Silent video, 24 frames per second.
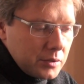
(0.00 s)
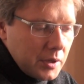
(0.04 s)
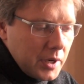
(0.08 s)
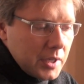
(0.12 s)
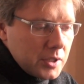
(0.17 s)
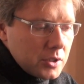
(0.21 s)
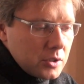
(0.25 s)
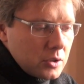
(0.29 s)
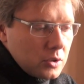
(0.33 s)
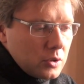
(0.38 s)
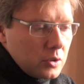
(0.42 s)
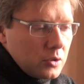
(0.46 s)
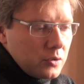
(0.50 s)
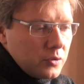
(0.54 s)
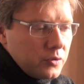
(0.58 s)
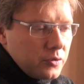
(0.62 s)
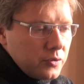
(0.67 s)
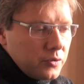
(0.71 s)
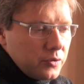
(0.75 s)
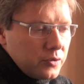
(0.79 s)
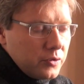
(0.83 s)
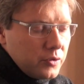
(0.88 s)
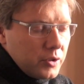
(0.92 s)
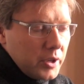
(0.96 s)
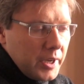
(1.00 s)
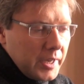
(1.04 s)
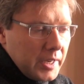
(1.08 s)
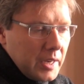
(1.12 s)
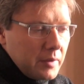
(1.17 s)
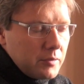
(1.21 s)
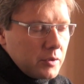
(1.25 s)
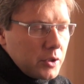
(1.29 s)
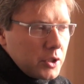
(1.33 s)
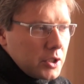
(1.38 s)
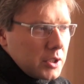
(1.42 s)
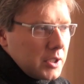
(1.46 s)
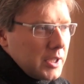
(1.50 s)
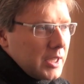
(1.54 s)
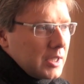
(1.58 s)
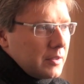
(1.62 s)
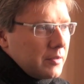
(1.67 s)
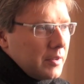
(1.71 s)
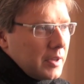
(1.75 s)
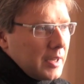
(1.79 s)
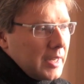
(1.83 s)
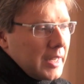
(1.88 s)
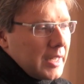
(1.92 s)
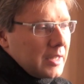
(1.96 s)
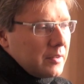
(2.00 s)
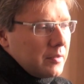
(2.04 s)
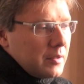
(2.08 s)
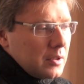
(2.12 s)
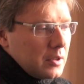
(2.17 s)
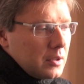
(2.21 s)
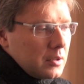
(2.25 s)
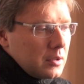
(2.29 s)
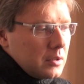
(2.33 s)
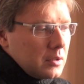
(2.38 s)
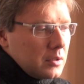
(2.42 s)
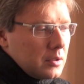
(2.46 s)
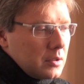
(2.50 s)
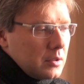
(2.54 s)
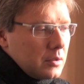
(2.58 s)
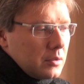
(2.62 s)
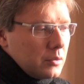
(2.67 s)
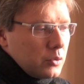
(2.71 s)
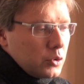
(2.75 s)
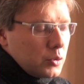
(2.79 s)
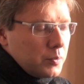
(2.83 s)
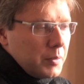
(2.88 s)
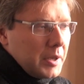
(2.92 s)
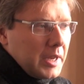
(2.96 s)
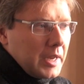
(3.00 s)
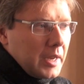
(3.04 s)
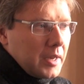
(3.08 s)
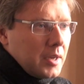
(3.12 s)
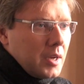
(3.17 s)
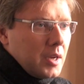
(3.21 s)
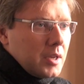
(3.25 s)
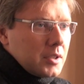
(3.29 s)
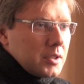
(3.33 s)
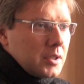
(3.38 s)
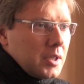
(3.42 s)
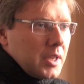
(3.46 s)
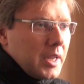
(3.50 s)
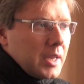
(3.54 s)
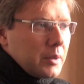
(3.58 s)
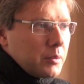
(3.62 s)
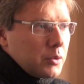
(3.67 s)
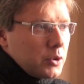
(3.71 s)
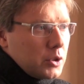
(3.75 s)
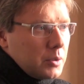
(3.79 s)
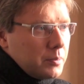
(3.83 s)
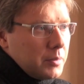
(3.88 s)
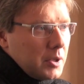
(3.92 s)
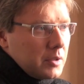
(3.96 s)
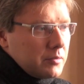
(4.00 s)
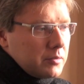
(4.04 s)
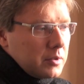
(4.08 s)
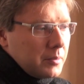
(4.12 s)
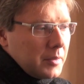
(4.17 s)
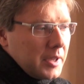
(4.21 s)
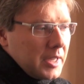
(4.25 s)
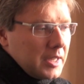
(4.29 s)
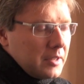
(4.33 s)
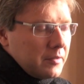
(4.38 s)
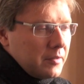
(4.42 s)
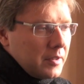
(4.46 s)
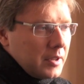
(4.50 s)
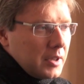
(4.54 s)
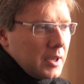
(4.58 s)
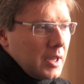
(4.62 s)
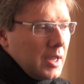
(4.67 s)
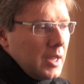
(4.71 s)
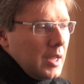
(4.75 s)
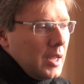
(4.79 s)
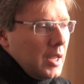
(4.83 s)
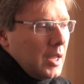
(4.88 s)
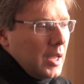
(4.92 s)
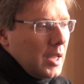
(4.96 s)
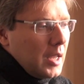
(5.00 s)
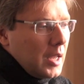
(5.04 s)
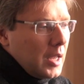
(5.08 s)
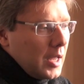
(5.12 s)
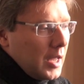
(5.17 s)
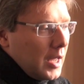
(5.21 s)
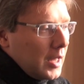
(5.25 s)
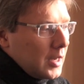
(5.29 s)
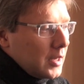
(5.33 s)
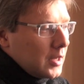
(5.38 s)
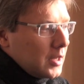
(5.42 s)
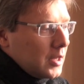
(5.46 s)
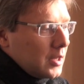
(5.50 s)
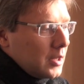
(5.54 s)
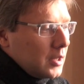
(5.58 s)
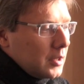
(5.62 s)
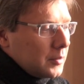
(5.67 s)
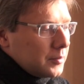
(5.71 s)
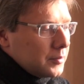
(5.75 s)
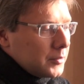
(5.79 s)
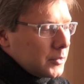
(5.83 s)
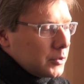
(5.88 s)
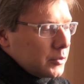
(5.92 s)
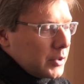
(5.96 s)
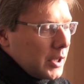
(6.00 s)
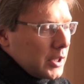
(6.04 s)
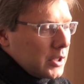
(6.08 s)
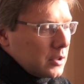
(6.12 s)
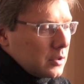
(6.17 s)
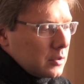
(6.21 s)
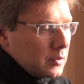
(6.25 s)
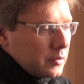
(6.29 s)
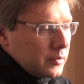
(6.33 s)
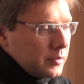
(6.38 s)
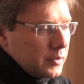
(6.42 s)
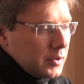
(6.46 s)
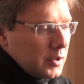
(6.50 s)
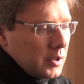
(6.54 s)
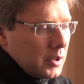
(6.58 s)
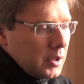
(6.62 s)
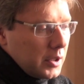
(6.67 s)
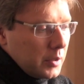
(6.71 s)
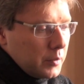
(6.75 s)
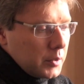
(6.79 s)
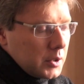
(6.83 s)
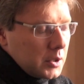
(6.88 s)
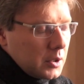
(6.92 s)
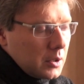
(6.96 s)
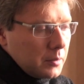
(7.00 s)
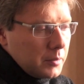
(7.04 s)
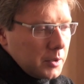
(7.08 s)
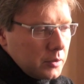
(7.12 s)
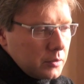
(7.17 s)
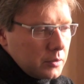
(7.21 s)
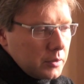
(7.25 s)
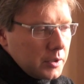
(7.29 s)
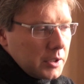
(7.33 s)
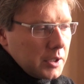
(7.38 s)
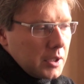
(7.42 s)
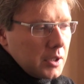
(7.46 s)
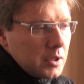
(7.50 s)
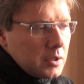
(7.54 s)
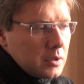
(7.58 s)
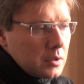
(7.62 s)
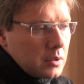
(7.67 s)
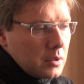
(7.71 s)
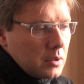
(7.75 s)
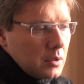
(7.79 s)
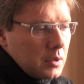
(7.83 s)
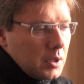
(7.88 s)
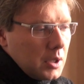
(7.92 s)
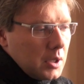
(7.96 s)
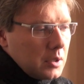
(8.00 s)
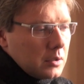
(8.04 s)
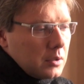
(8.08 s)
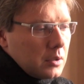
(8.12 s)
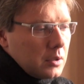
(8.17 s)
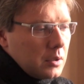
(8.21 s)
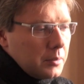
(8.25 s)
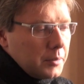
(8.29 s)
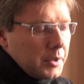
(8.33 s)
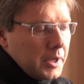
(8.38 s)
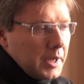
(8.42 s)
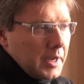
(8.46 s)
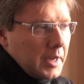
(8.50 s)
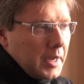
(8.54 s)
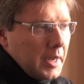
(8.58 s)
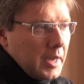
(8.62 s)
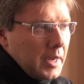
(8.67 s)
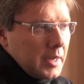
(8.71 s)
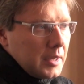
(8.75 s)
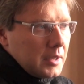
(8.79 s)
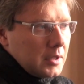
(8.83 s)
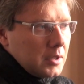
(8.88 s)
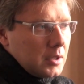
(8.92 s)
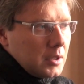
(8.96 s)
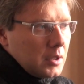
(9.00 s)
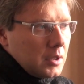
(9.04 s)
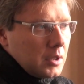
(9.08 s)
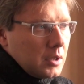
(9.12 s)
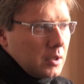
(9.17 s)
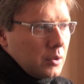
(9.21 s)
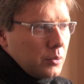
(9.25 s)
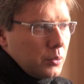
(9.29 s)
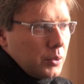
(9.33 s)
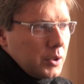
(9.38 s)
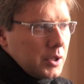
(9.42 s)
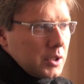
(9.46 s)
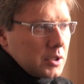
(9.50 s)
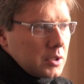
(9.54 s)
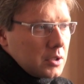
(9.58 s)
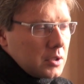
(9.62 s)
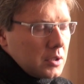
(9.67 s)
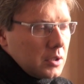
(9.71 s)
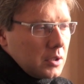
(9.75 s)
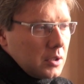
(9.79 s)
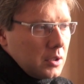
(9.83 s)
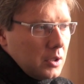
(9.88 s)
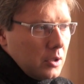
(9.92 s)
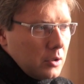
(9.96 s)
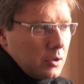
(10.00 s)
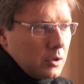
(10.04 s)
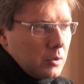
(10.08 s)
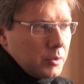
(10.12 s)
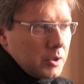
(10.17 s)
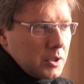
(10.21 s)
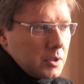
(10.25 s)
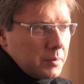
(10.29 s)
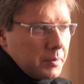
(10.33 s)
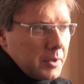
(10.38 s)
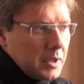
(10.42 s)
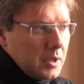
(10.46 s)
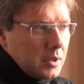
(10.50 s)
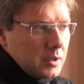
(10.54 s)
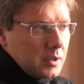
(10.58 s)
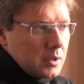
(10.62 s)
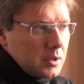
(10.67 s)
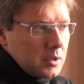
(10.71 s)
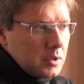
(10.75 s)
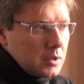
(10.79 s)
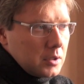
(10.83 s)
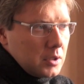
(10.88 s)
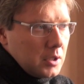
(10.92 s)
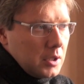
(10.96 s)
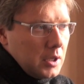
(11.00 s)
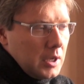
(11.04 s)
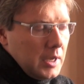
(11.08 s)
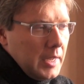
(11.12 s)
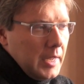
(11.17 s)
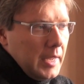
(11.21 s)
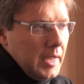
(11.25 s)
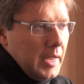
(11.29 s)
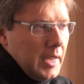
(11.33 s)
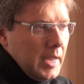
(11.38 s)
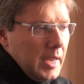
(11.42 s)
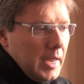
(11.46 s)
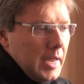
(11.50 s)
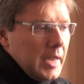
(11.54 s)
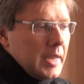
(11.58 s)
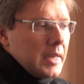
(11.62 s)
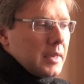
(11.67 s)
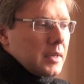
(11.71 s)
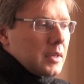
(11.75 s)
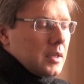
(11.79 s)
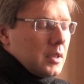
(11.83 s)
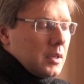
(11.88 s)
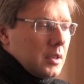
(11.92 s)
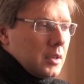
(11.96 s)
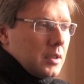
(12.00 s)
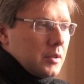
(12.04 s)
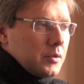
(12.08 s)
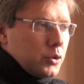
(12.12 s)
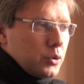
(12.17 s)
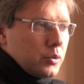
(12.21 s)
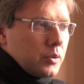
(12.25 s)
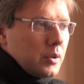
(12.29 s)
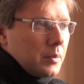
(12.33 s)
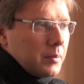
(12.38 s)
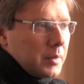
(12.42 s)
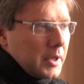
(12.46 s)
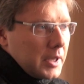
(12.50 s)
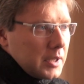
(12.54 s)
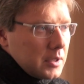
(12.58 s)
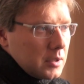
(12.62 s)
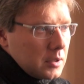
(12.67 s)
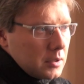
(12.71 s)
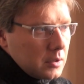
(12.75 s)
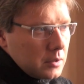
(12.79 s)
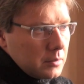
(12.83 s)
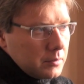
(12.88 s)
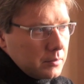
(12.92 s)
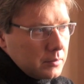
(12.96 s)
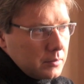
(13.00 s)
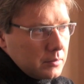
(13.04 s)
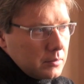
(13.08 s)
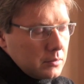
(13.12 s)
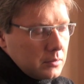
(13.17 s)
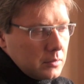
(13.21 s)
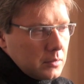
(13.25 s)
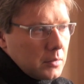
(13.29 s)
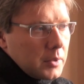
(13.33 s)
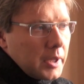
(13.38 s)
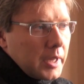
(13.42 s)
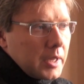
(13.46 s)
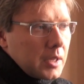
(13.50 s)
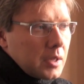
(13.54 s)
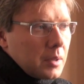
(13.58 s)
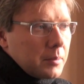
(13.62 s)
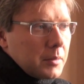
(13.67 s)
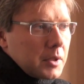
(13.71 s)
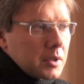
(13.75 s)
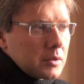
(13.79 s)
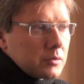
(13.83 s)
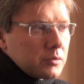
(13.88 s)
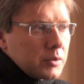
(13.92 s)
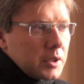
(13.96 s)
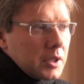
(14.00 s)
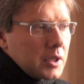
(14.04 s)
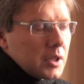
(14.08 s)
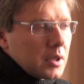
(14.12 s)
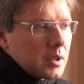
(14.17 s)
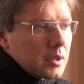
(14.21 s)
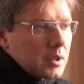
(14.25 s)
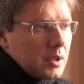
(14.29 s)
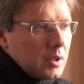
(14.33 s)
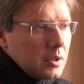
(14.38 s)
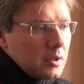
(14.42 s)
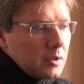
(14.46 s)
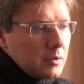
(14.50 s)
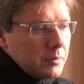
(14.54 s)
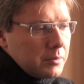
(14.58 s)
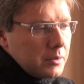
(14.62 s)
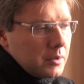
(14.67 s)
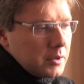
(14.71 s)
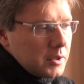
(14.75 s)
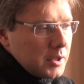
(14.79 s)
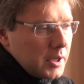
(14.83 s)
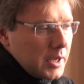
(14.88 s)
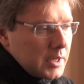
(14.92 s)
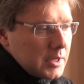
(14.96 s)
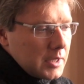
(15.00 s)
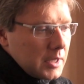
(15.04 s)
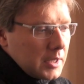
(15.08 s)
rights of an average Latvian, Latvian not to speak any other language apart from Latvian, and um, rights of uh, linguistic minority is to allow to communicate uh, with uh, local municipalities in uh, certain places, like I mean, Riga, Daugavpils,